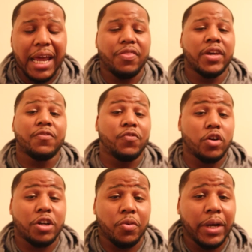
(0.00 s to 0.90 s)
And then
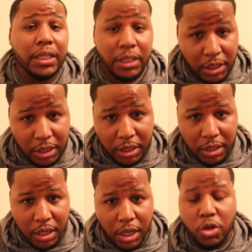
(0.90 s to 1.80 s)
for Great League,
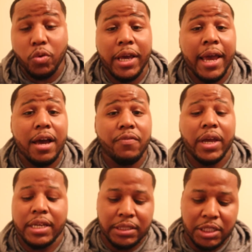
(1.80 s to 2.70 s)
you want to have
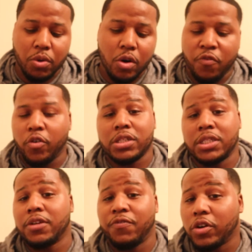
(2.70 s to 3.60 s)
a 0,
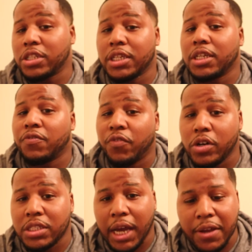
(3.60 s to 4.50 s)
14, 14
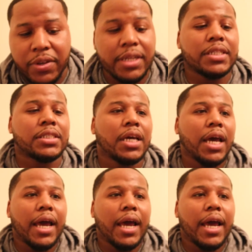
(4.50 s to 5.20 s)
for its IVs,